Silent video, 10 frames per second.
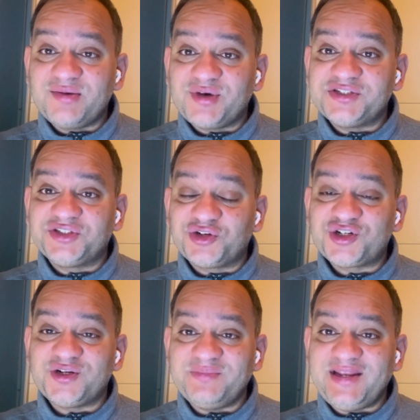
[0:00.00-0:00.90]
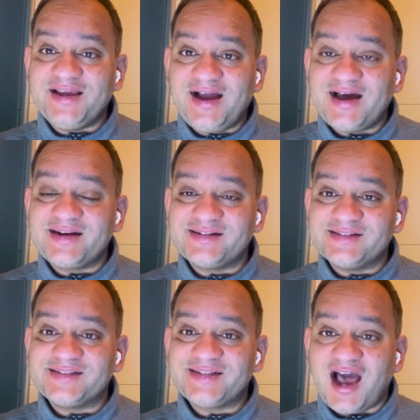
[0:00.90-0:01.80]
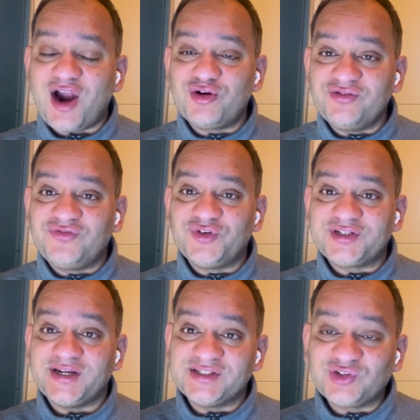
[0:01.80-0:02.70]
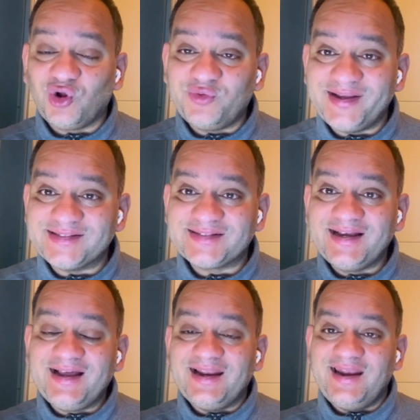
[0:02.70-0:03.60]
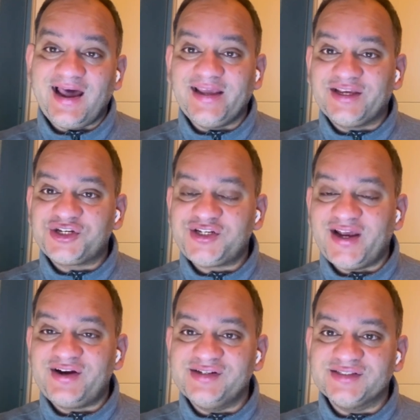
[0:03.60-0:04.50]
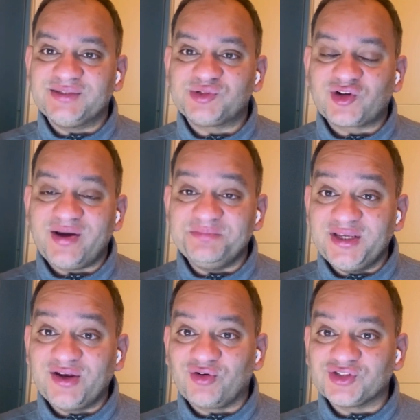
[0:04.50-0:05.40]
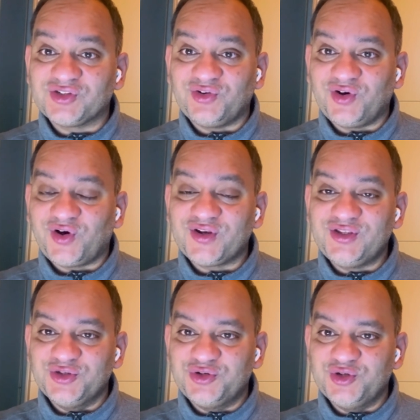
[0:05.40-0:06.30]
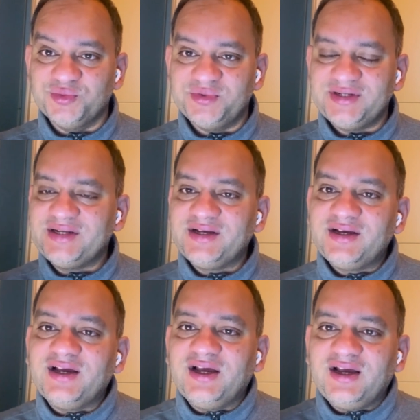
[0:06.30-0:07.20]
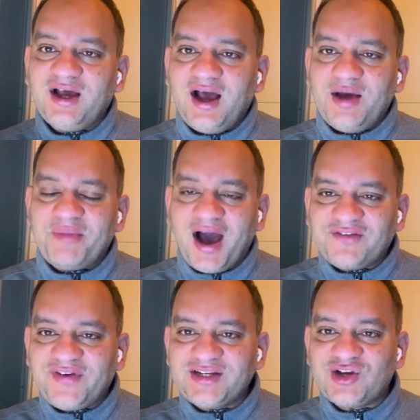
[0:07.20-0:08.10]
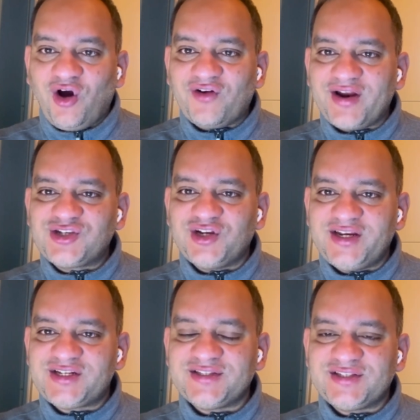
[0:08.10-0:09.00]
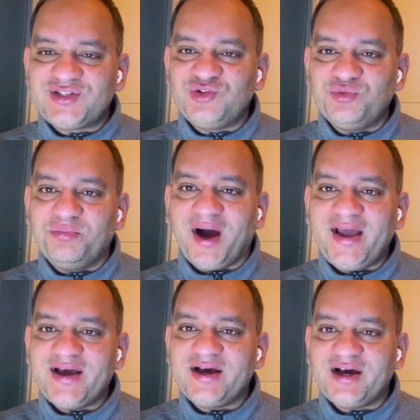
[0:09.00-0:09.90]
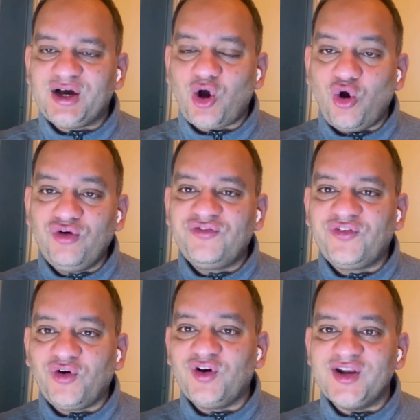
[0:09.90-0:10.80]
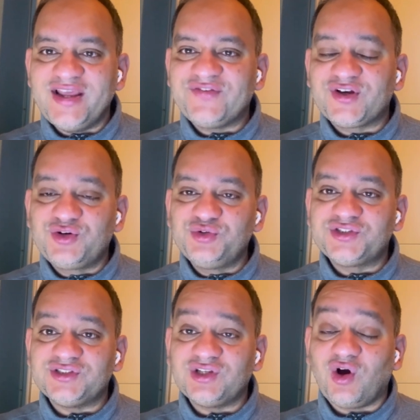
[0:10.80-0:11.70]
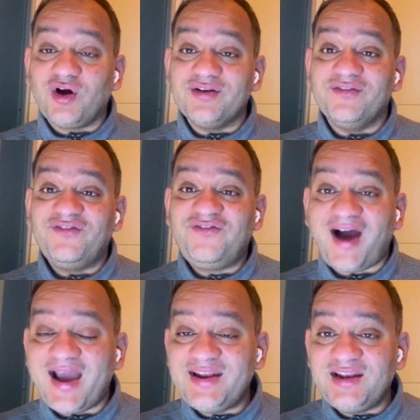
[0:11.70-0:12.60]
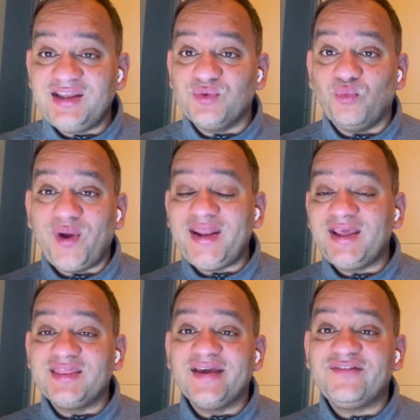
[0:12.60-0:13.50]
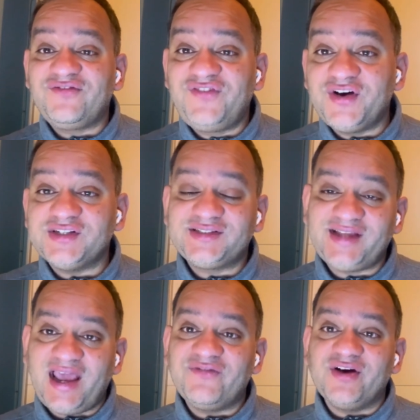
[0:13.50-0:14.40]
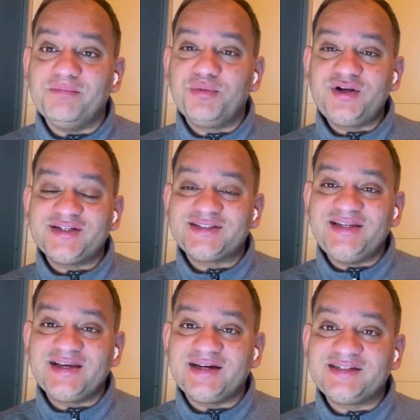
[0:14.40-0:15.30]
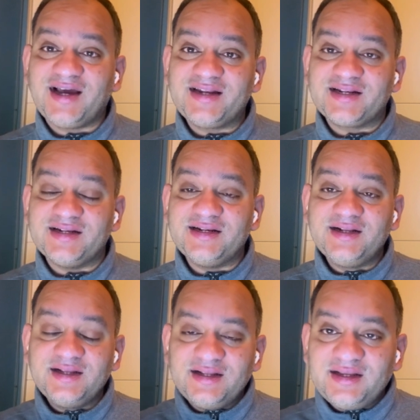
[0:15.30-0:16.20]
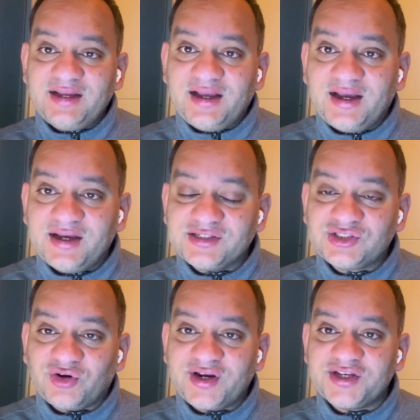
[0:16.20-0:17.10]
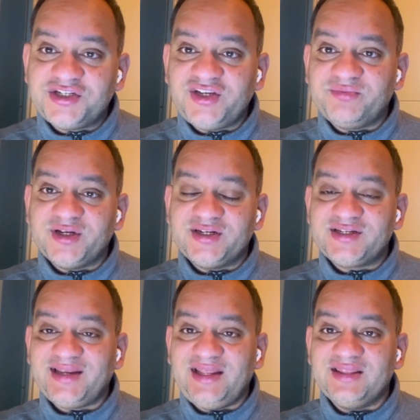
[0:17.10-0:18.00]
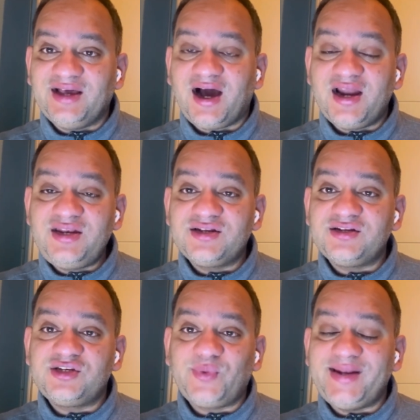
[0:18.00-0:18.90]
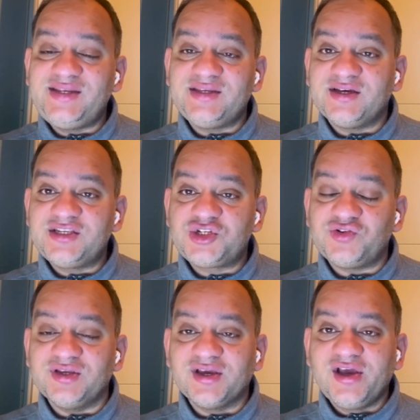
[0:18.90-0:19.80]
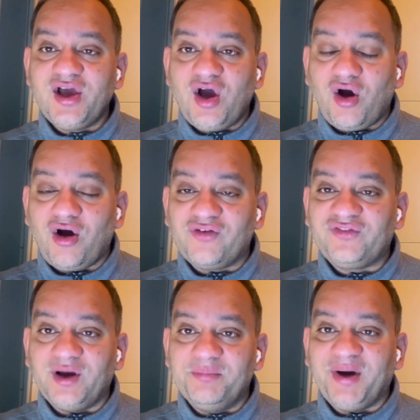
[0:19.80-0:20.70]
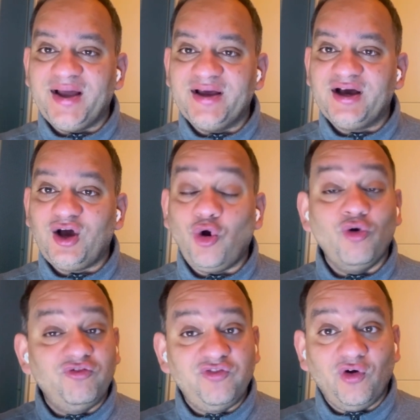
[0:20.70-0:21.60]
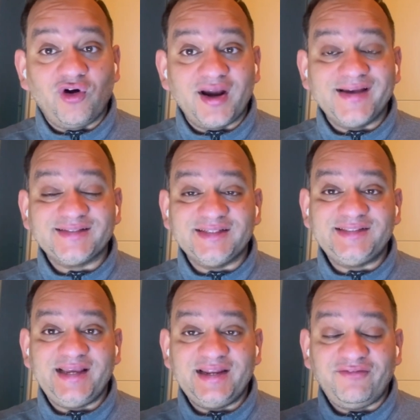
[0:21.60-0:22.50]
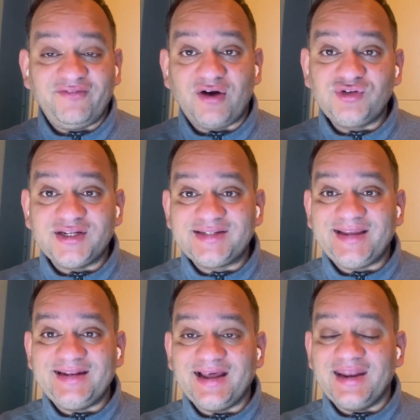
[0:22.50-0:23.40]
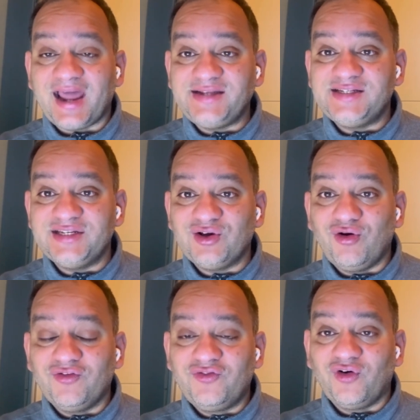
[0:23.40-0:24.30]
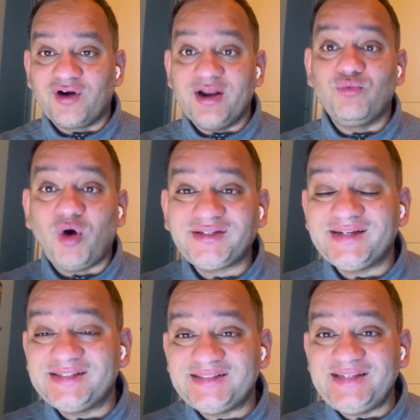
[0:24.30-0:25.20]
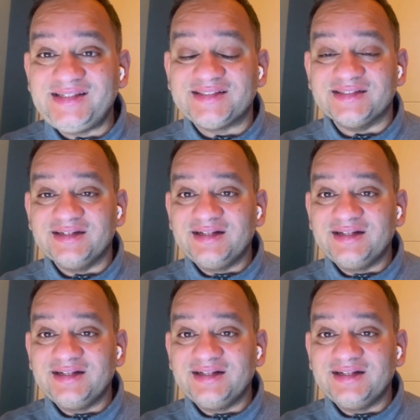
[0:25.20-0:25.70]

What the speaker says: my social media handles arunfoot, and as always, like, share and subscribe me here also on YouTube. My heartfelt congratulations to Bayer 04 Leverkusen on finally winning their first ever Bundesliga title, a historic achievement in the 120-year history of Bayer 04, as they say, founded in 1904. And what a season